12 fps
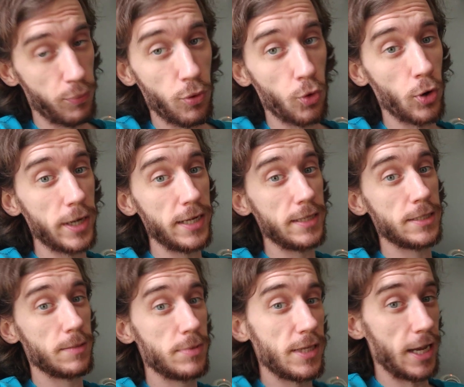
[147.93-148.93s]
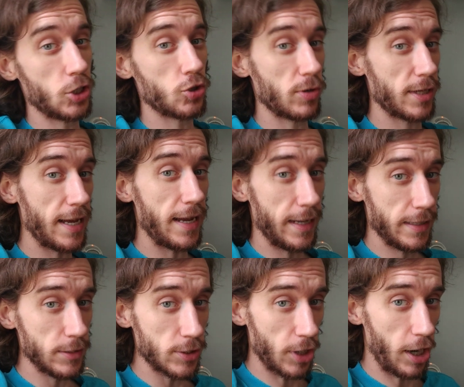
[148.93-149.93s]
pretty substantial
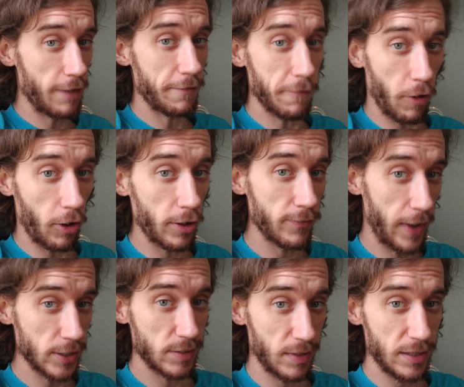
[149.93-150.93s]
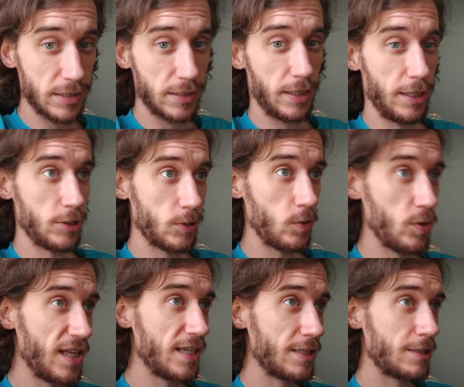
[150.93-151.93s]
gains off of our investments into
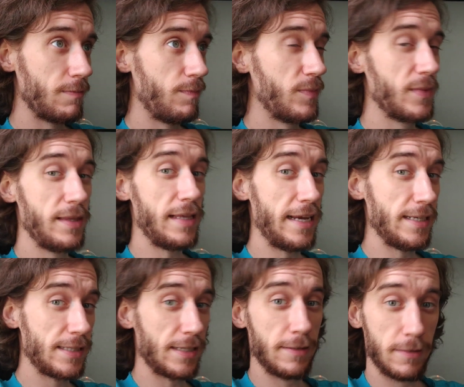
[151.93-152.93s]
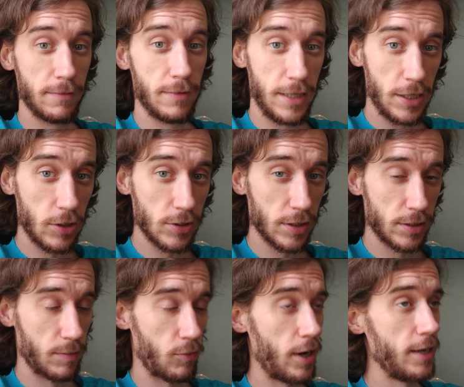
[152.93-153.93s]
this nascent
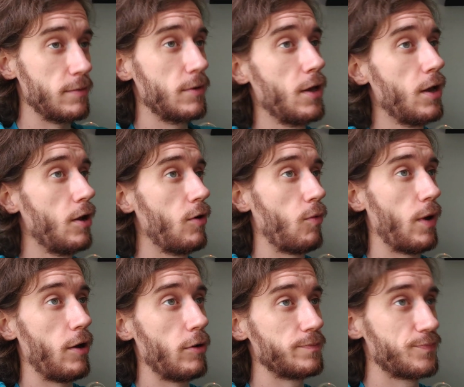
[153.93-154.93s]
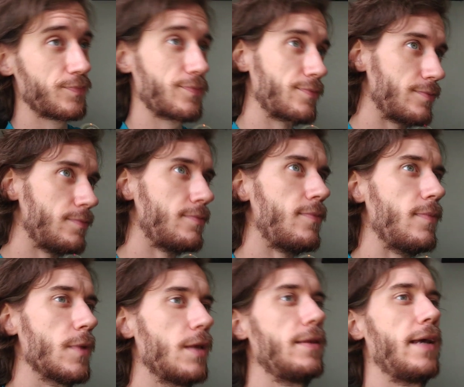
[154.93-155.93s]
ecosystem, right? Well,
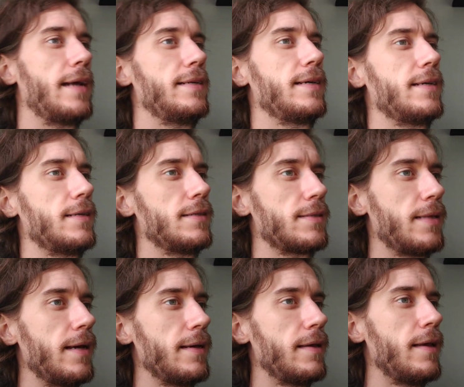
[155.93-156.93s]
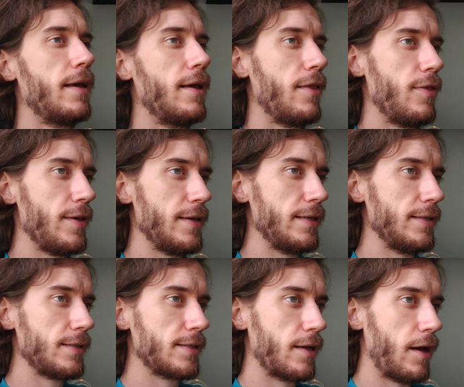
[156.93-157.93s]
the idea is that
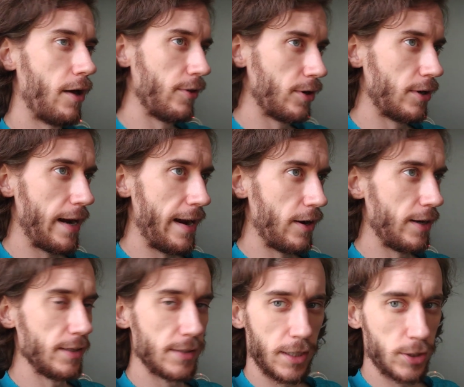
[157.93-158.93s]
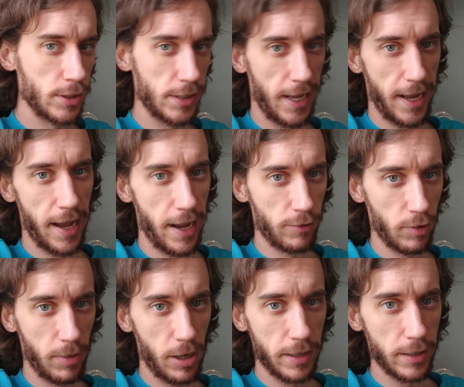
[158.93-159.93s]
these other areas, such as AI and
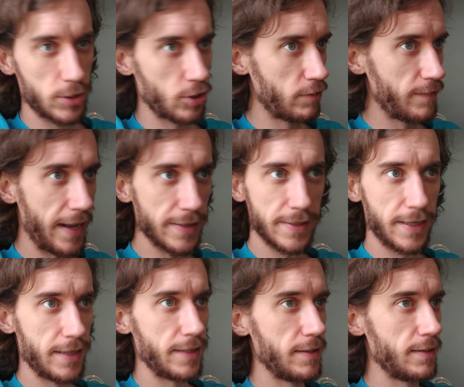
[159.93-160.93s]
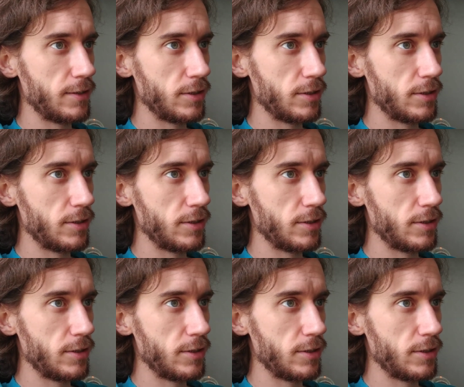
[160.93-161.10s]
robotics, are advancing at